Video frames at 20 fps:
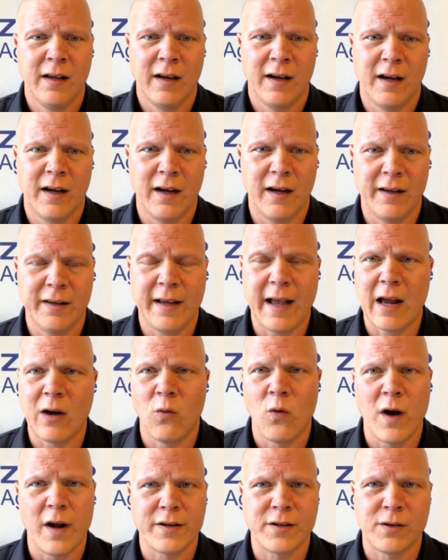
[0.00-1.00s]
You got to
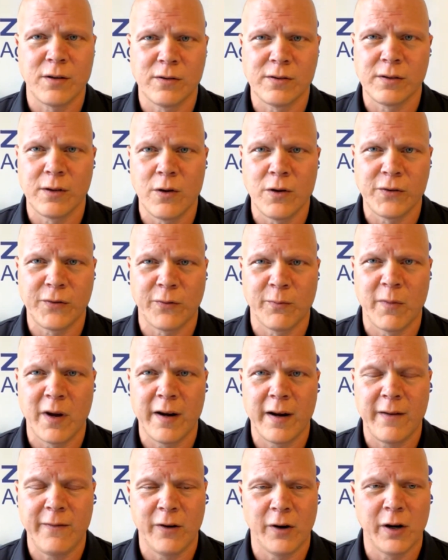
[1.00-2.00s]
watch those lows from
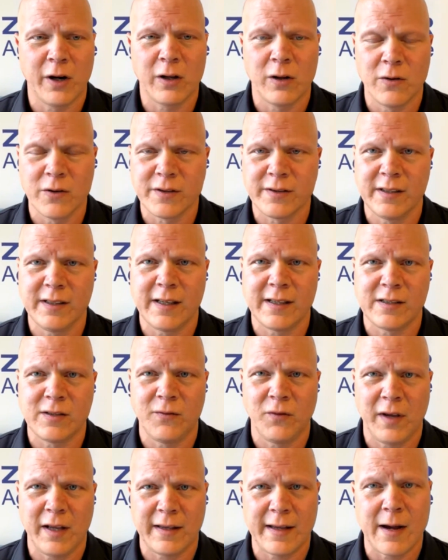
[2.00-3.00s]
Monday very closely, because
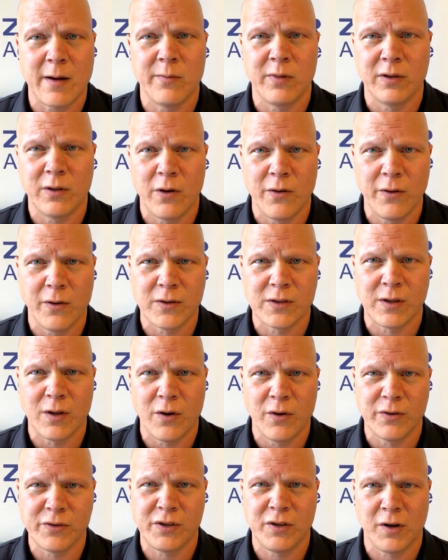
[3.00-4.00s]
if you get down below those
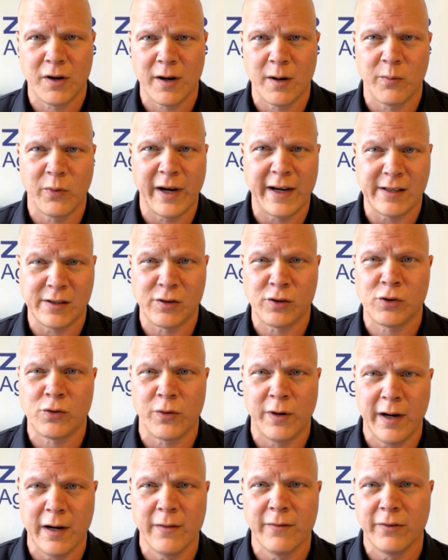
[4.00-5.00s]
lows, you're going to break a
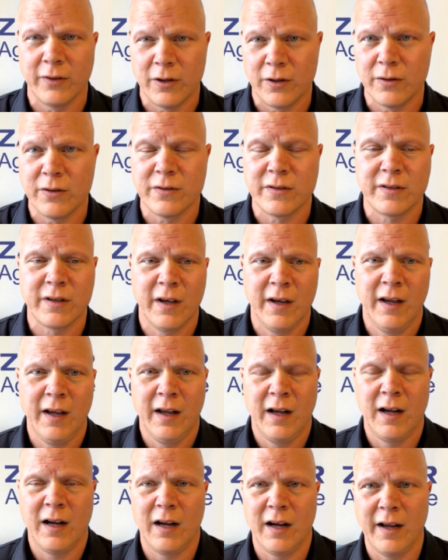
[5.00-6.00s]
string of lows,
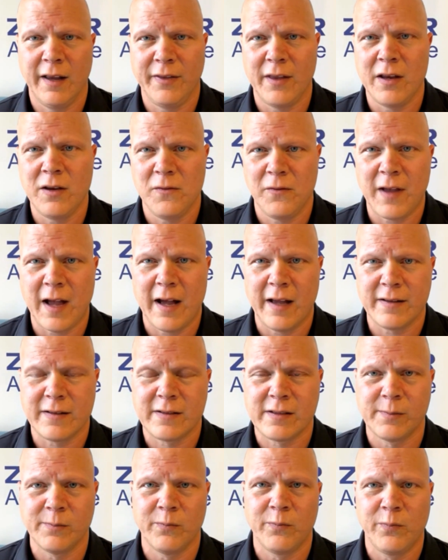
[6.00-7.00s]
and then you've got
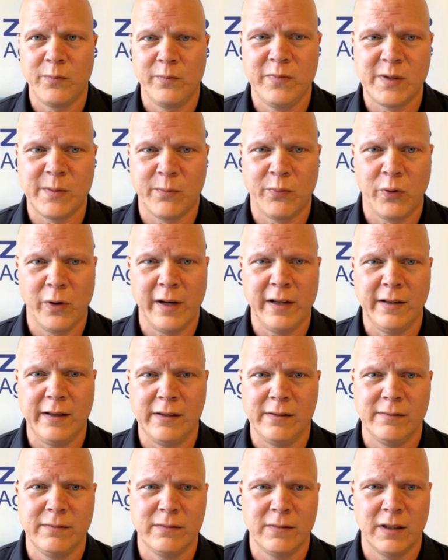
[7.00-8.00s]
some
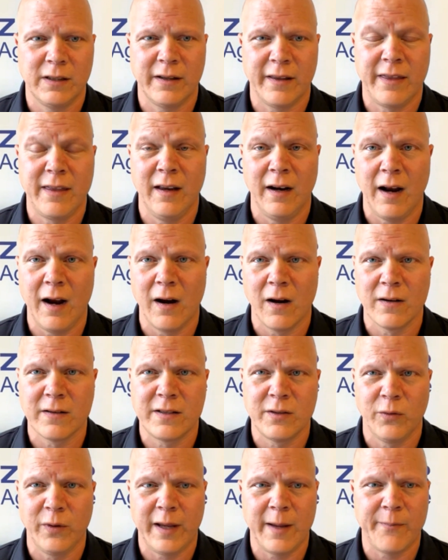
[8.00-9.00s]
pretty thin air
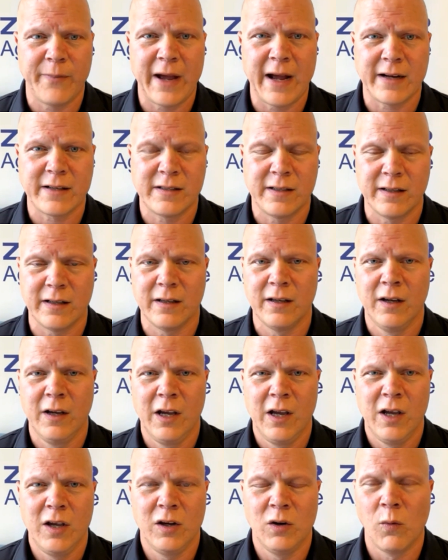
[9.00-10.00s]
until we get back to,
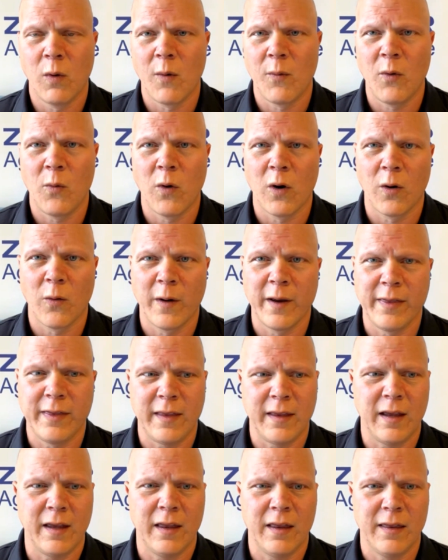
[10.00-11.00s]
you know, where we were when
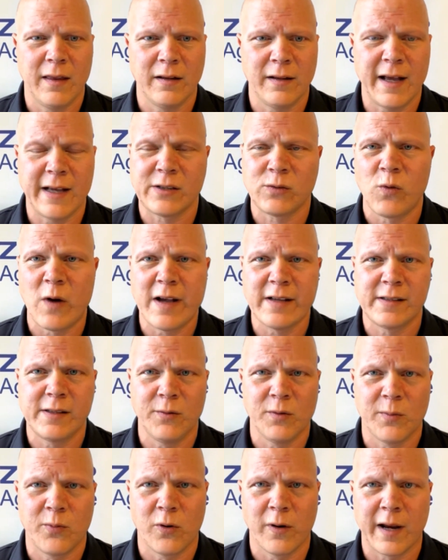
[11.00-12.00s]
the last
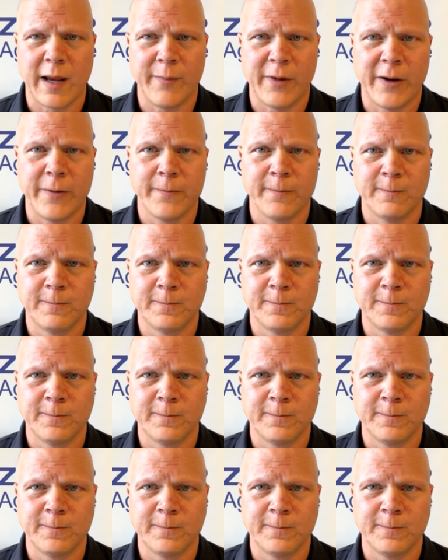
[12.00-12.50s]
WASDE report came out.